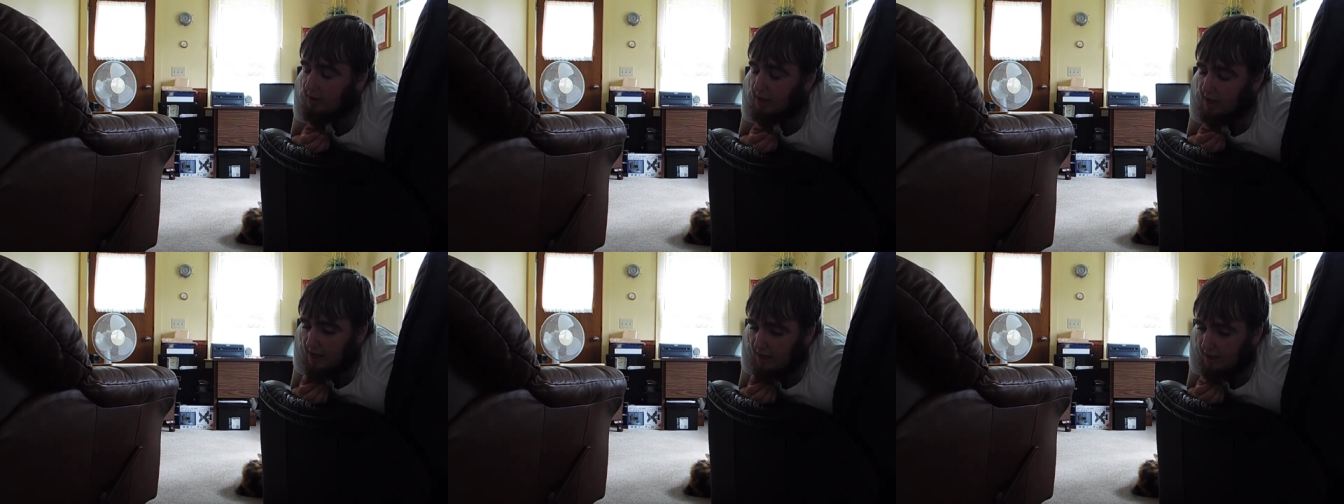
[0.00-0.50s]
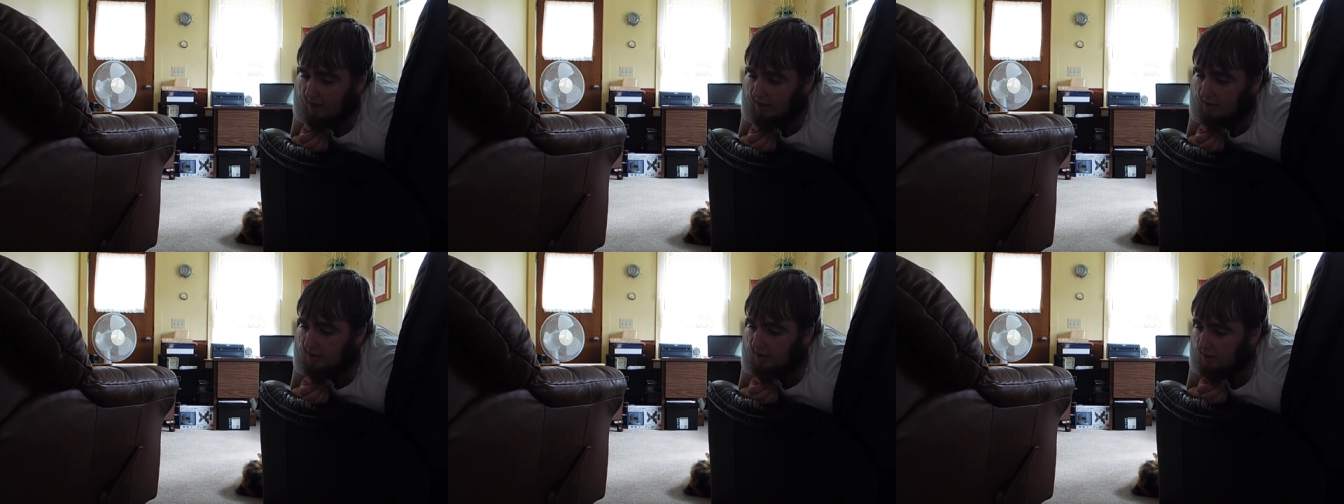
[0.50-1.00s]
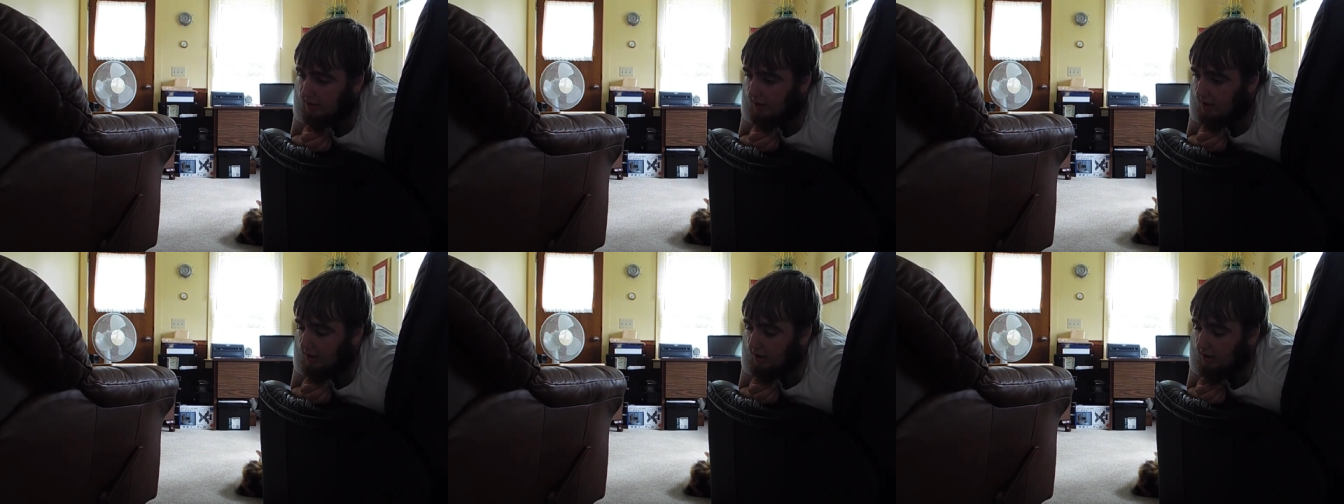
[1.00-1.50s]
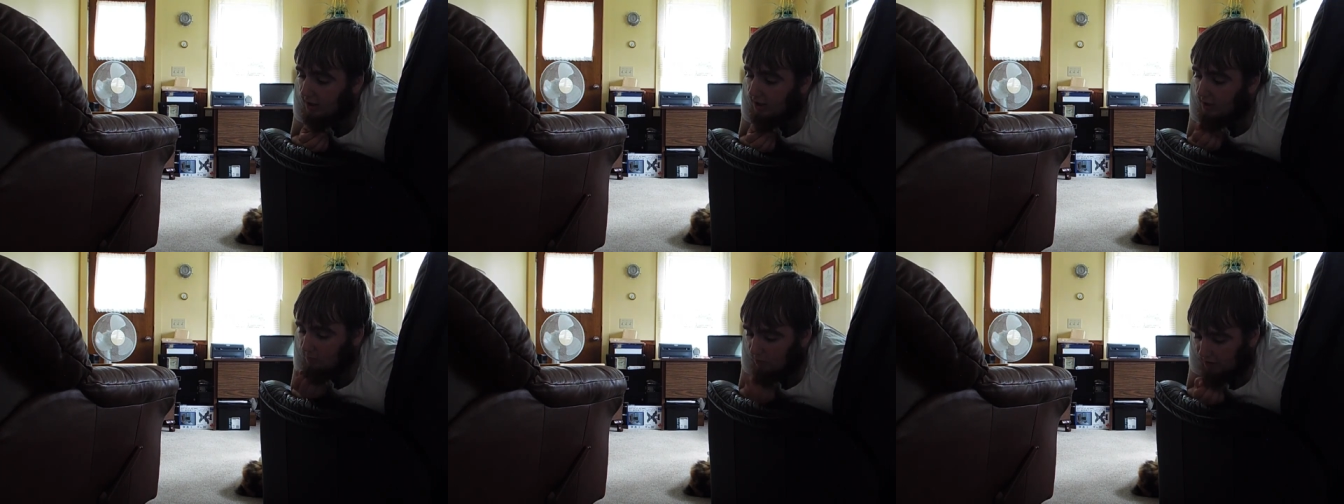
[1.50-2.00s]
and uh,
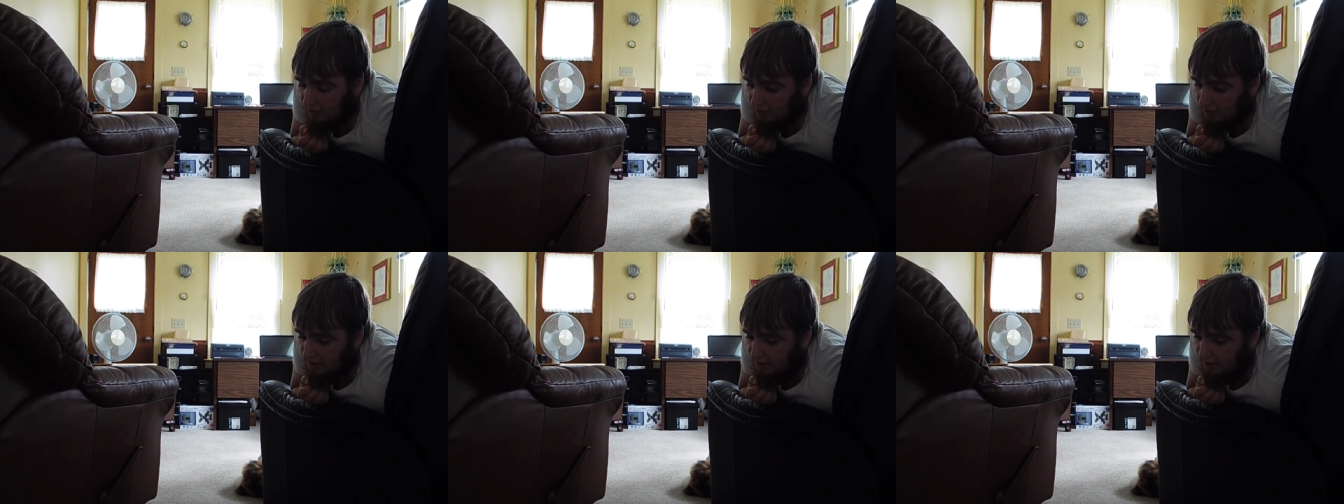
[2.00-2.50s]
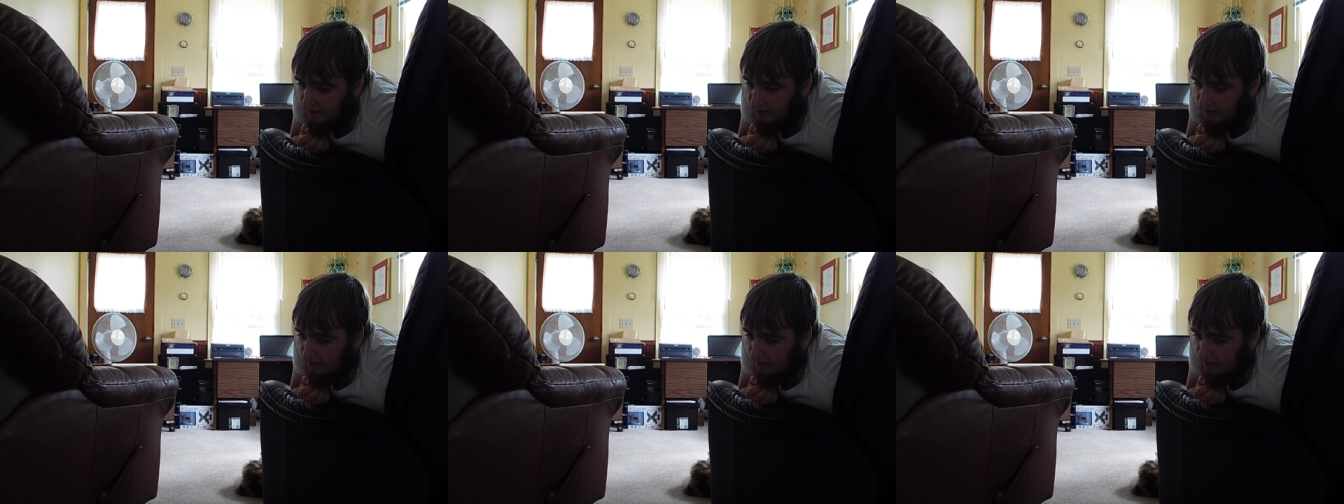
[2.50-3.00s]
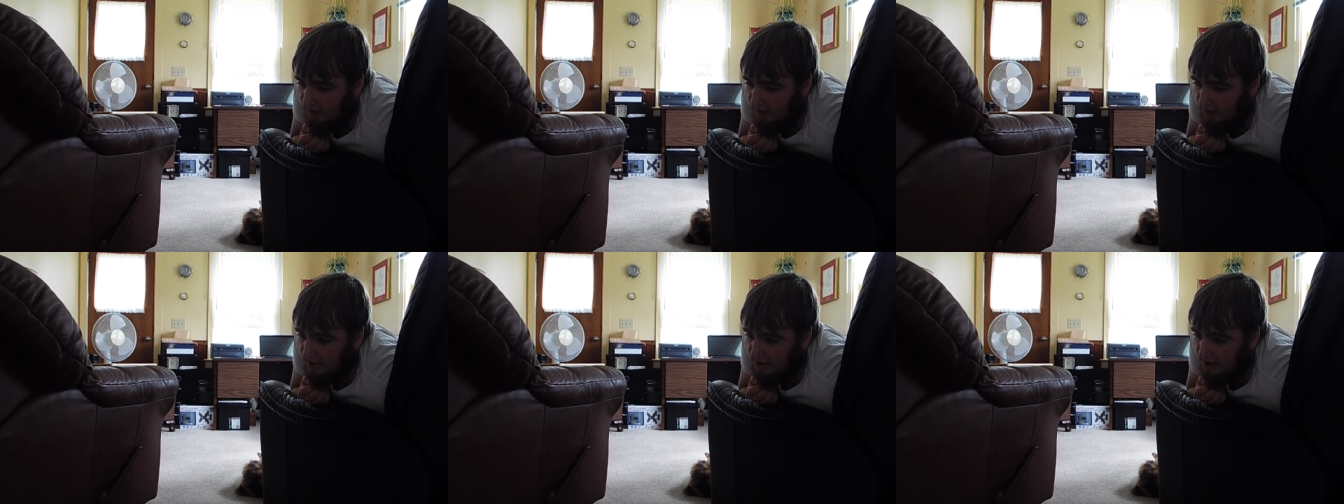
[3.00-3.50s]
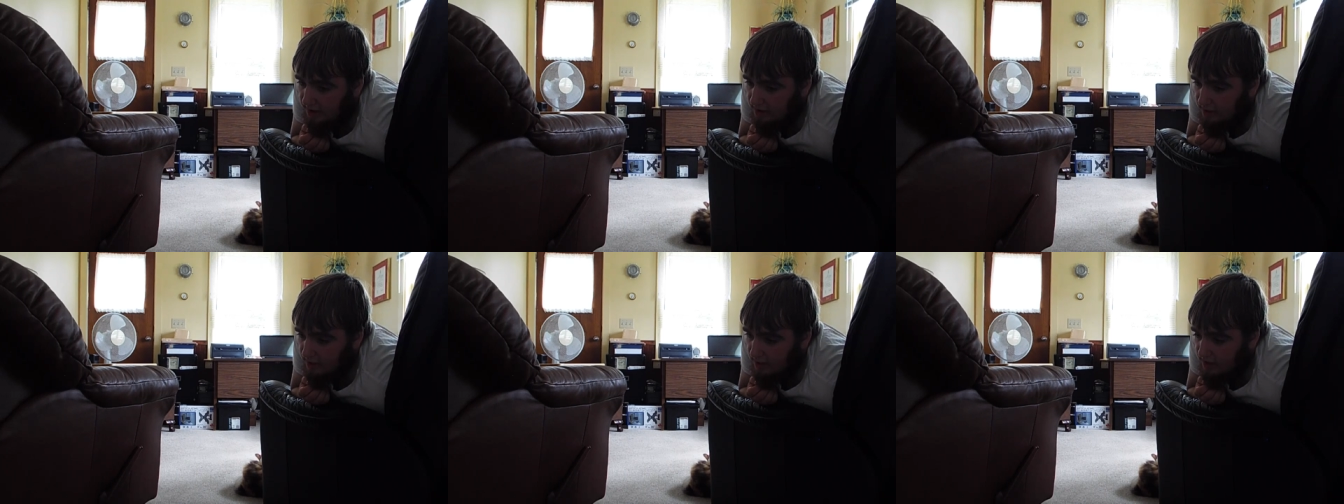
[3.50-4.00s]
I'm working on it, and
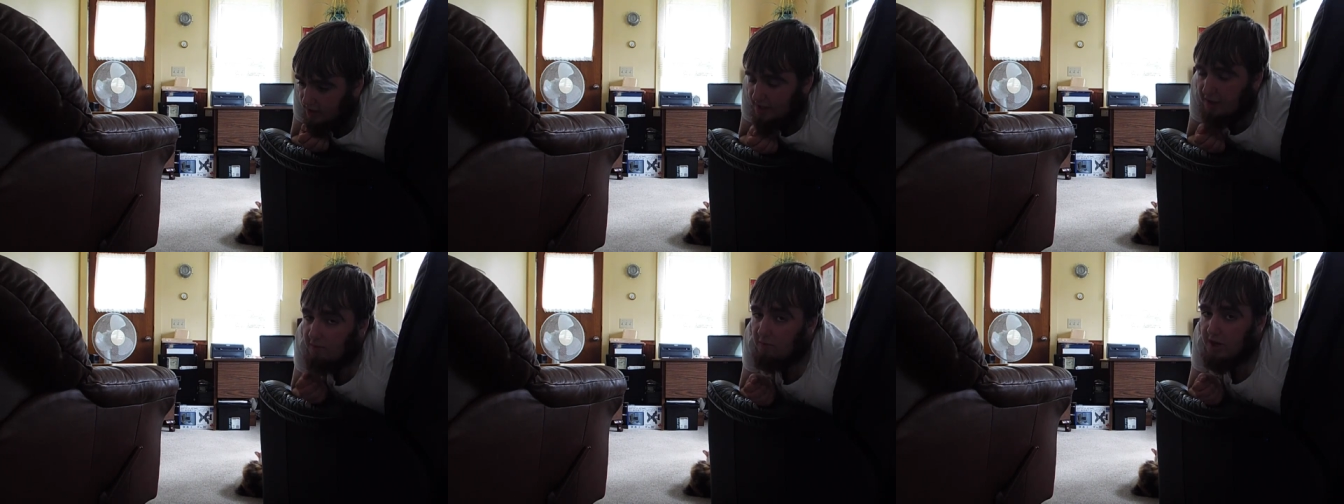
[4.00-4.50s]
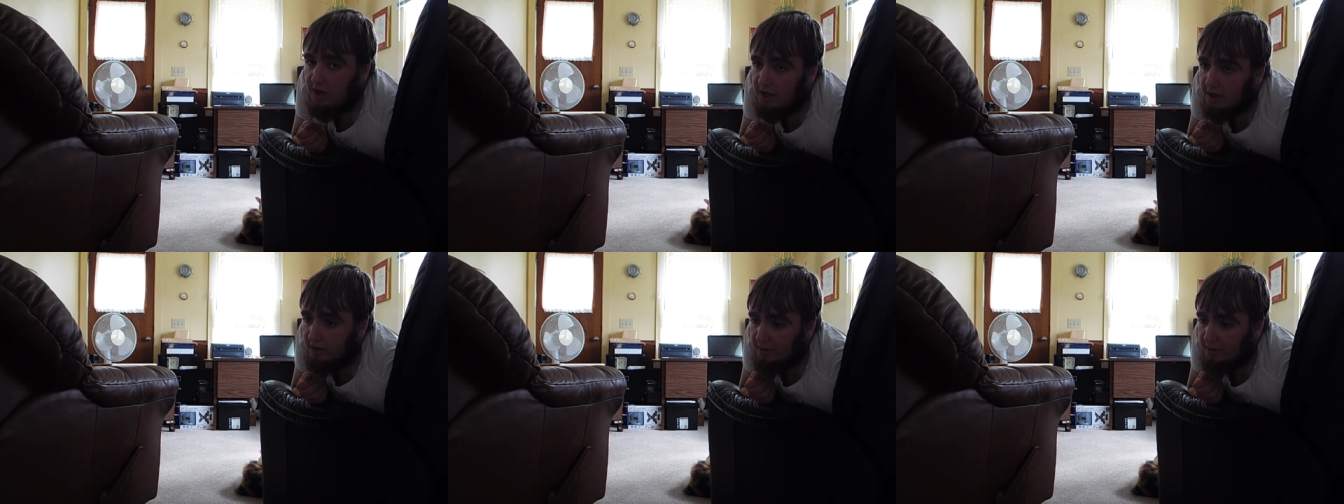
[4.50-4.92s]
this week,